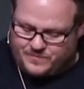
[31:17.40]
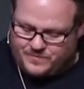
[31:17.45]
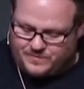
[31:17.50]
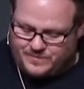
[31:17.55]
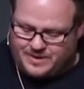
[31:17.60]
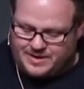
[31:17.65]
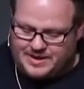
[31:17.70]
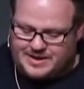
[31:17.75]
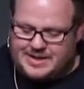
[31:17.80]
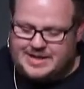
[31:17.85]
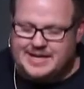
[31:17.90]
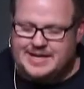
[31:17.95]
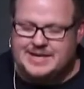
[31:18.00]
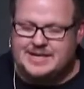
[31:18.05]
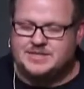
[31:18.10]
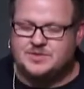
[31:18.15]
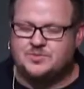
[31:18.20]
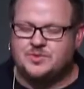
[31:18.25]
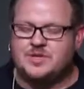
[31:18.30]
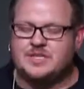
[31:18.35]
And, and
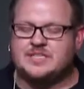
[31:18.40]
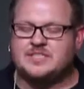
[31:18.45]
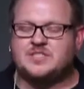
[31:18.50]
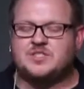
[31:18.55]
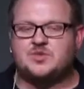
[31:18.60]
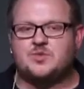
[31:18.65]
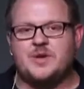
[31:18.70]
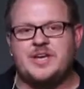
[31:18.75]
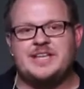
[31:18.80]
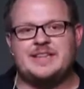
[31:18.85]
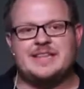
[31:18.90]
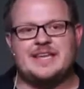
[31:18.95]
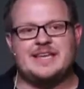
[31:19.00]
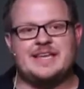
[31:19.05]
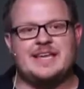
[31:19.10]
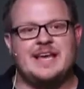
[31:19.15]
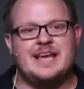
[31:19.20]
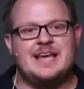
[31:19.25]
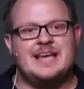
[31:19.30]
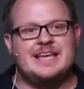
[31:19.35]
it's really sweet that
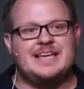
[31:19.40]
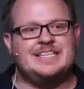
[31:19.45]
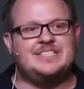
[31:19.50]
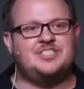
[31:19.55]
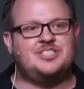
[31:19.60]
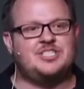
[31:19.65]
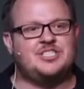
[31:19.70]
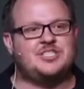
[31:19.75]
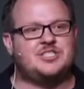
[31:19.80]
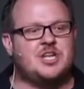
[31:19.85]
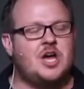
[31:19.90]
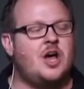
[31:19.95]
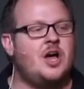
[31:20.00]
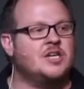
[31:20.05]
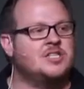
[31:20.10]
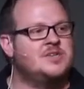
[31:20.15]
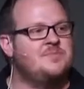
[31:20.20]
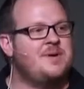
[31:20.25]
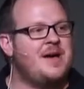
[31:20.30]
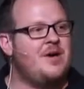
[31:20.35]
he's just talked
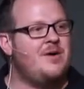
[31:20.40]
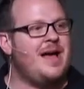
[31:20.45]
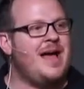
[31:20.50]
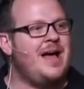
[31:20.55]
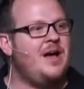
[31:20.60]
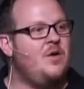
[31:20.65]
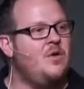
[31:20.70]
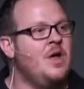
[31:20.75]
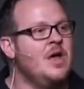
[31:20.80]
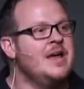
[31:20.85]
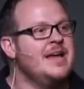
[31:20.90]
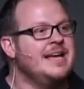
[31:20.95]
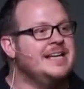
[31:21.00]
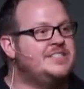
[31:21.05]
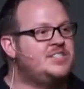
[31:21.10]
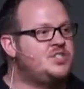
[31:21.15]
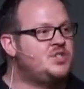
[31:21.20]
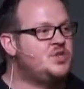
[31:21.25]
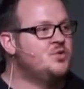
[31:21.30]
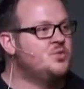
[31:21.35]
about how it's
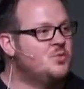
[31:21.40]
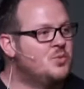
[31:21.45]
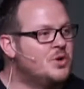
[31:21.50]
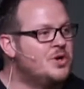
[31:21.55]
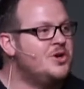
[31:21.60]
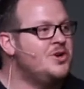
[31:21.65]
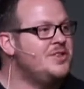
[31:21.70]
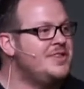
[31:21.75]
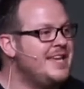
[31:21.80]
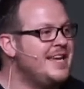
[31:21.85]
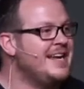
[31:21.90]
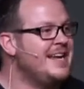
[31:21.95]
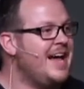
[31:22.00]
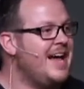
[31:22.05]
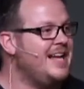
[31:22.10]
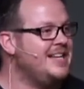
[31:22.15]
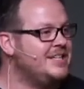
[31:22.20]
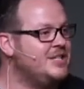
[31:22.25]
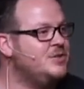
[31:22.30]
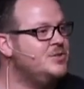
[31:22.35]
the word that
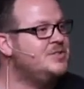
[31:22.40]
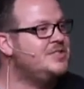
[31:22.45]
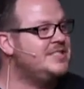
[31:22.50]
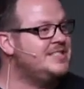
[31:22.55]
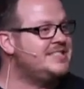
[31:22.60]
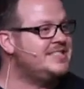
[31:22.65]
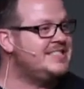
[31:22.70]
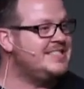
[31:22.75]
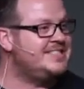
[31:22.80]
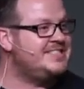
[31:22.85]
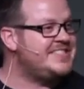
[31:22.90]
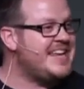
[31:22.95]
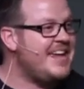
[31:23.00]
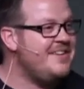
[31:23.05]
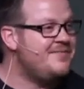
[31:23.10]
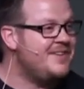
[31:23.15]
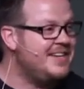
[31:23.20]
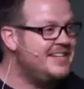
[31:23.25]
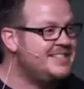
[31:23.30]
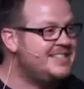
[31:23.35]
God uses to save
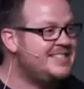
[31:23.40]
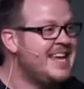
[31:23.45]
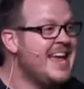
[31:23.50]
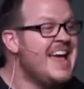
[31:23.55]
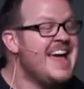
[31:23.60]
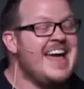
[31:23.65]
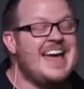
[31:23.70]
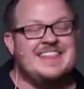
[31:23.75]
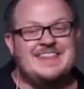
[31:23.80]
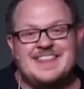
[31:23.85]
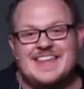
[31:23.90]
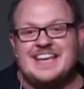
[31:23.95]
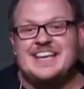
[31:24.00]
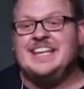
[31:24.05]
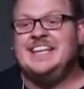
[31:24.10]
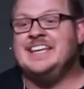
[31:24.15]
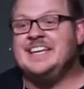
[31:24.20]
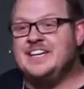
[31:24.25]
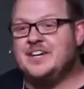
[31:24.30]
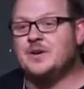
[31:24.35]
us. And then
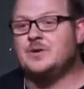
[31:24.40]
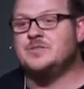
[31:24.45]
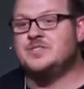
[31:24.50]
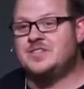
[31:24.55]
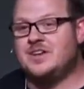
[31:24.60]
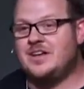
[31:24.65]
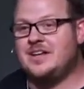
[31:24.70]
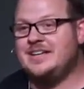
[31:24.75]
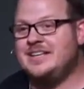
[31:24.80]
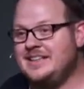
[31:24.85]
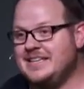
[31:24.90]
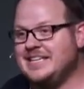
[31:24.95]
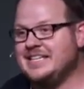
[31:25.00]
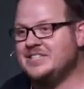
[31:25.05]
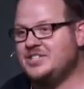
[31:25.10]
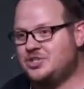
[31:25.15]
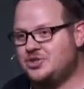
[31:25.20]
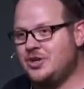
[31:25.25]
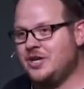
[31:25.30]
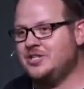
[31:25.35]
he goes on in the
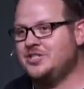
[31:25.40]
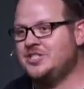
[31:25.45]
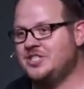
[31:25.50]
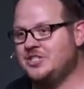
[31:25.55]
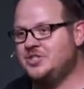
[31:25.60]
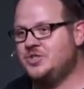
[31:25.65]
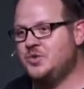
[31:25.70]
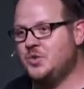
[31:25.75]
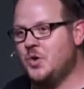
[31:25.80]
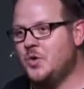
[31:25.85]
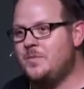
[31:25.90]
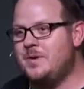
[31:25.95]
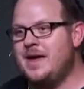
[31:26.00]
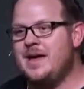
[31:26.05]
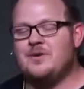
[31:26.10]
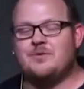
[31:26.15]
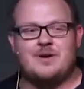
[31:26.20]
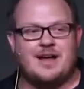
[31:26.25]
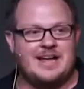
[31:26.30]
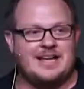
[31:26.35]
instruction to obey,
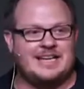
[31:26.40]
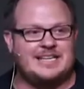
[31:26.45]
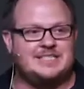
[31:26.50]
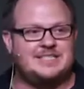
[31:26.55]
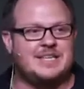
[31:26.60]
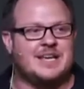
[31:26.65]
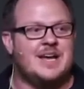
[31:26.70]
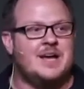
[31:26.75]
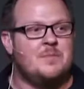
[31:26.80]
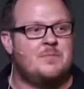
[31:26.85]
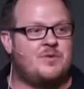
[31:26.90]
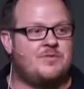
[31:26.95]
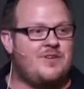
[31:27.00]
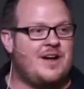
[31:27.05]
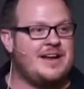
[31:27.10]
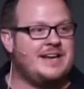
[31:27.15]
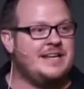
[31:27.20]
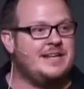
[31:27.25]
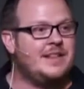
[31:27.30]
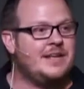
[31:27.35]
right? He's
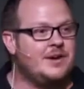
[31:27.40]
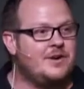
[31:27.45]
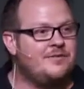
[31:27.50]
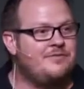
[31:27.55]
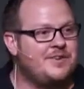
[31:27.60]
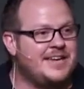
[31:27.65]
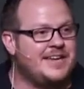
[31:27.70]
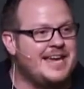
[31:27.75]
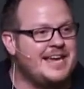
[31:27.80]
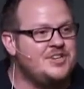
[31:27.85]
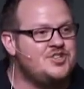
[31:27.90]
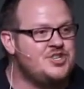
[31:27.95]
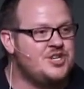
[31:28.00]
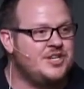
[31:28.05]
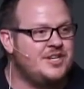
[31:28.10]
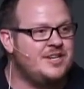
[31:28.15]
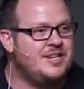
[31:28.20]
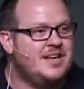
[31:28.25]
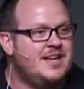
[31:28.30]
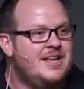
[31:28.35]
providing
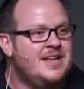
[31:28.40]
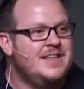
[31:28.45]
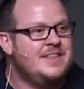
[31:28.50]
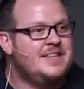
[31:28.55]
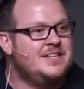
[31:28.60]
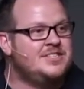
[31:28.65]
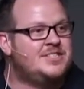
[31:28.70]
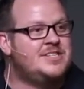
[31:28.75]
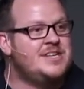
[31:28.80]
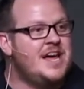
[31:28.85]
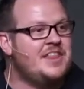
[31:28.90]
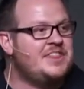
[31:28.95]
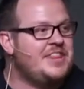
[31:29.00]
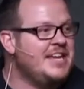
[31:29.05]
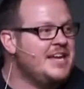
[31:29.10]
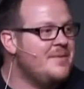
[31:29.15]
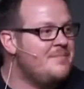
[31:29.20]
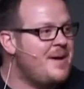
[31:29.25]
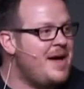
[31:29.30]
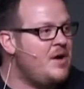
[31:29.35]
clarification. There's nothing
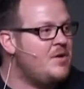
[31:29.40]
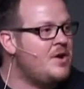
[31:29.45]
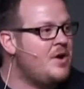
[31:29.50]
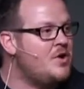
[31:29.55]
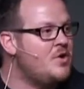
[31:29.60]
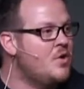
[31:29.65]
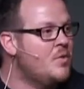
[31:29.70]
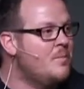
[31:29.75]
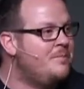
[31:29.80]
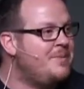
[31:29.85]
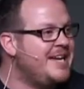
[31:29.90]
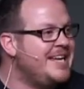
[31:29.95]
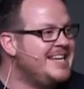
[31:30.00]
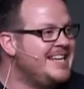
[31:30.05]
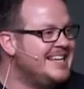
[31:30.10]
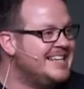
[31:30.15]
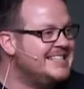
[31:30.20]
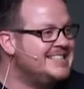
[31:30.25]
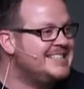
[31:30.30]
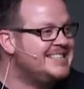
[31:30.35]
about our
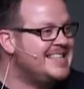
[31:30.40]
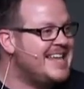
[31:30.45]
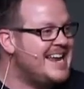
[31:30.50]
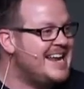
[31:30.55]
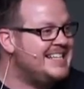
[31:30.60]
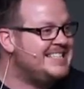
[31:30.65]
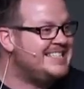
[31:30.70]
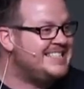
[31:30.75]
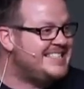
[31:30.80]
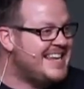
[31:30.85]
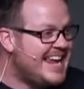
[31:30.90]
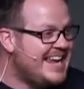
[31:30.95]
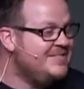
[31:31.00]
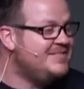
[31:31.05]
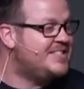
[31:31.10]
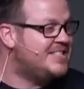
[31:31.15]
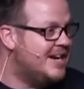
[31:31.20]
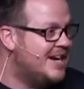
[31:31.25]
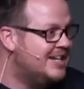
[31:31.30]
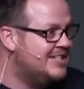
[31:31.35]
obedience that saves
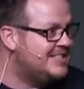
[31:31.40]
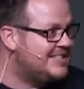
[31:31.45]
us.